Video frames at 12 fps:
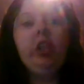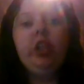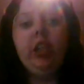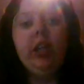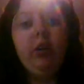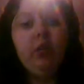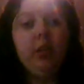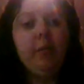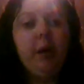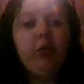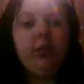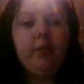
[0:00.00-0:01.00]
She knows the
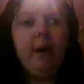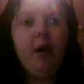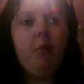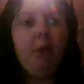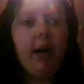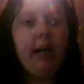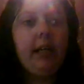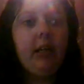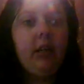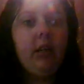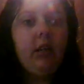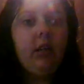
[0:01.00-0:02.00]
most about my
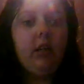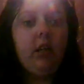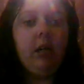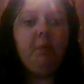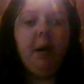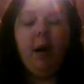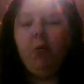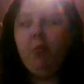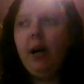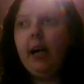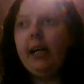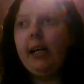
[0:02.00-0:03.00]

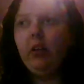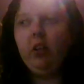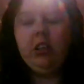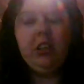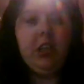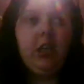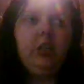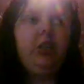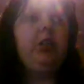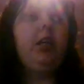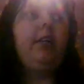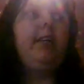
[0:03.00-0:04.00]

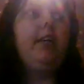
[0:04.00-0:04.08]
illnesses.